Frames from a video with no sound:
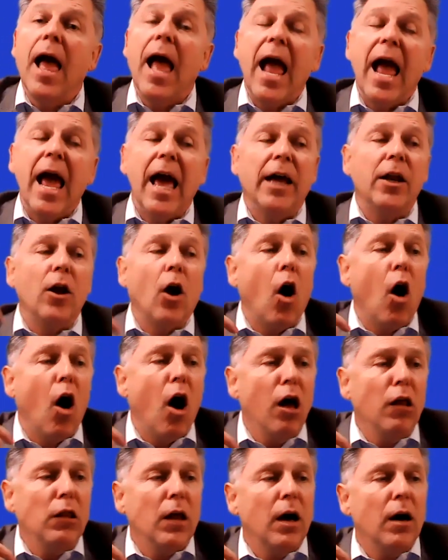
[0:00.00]
And
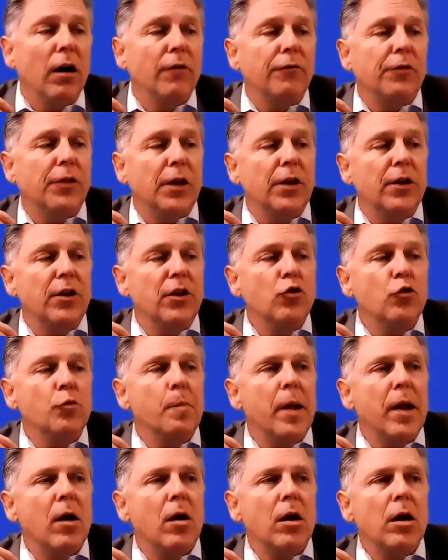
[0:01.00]
all of the
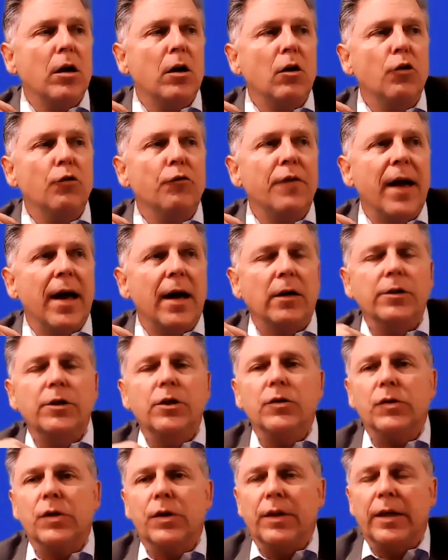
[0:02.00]
numerical
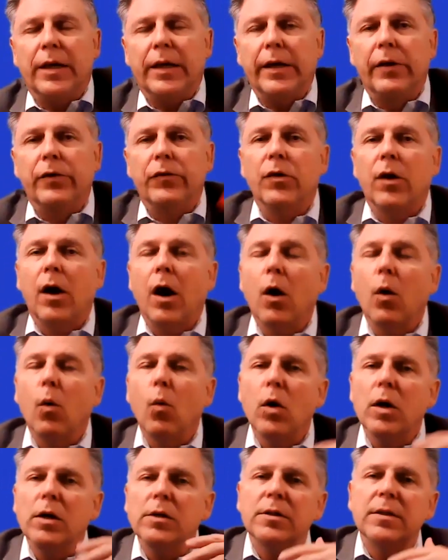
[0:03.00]
values of these are
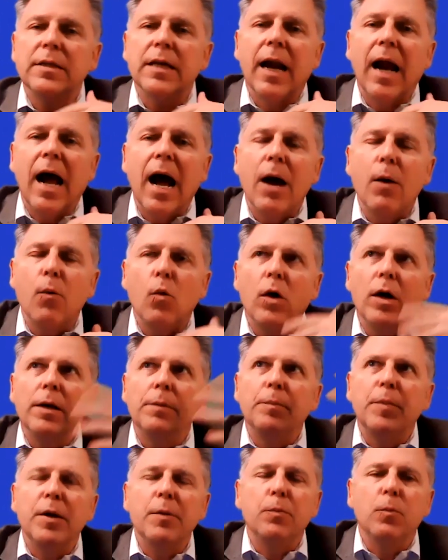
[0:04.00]
ones that I want
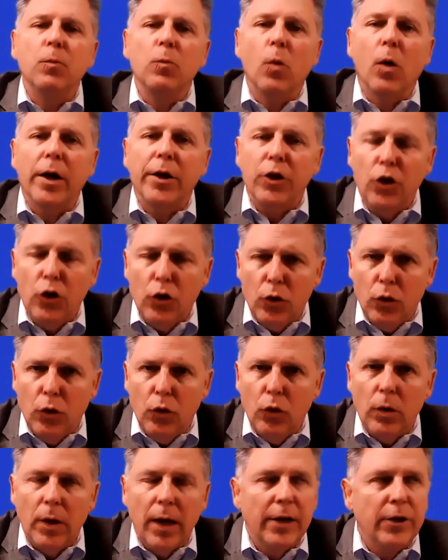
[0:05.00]

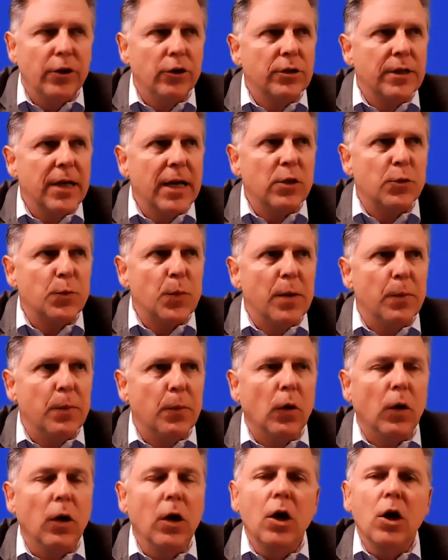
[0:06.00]
you and your
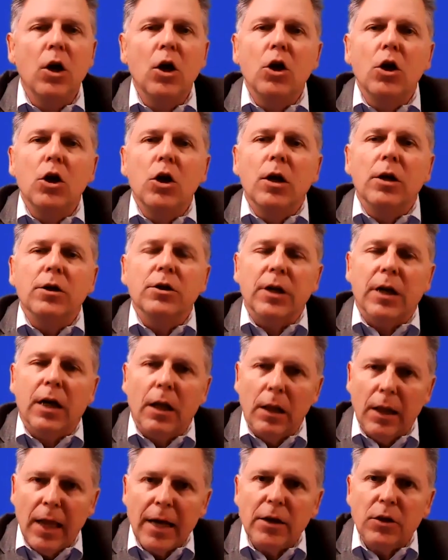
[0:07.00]
salespeople to
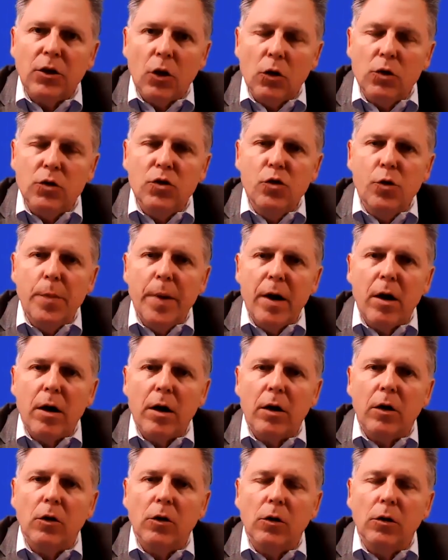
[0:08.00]
collect those
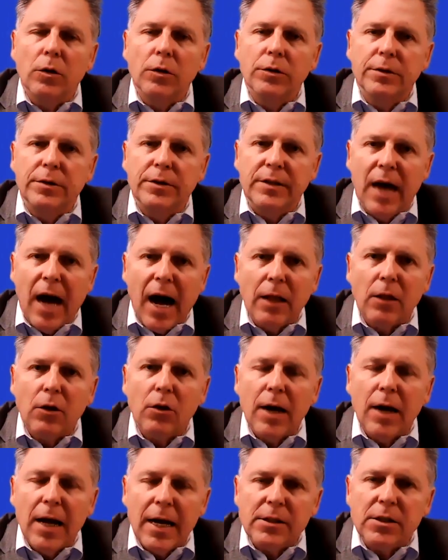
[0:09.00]
numerical
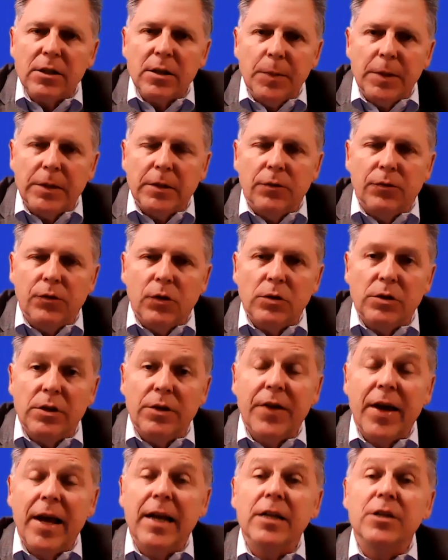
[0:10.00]
dollar estimates of those
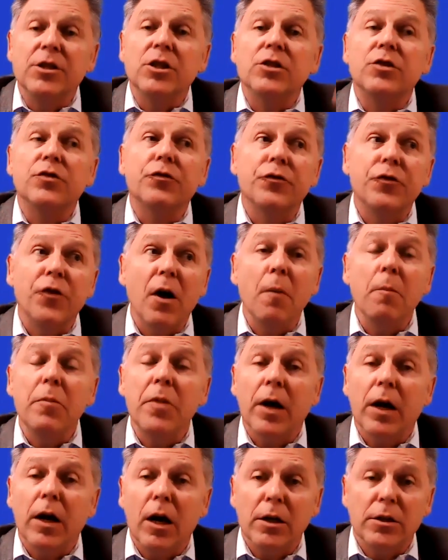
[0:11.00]
advantages from the
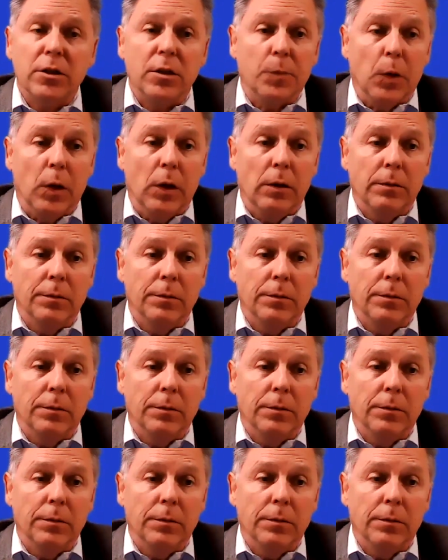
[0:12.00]
customer.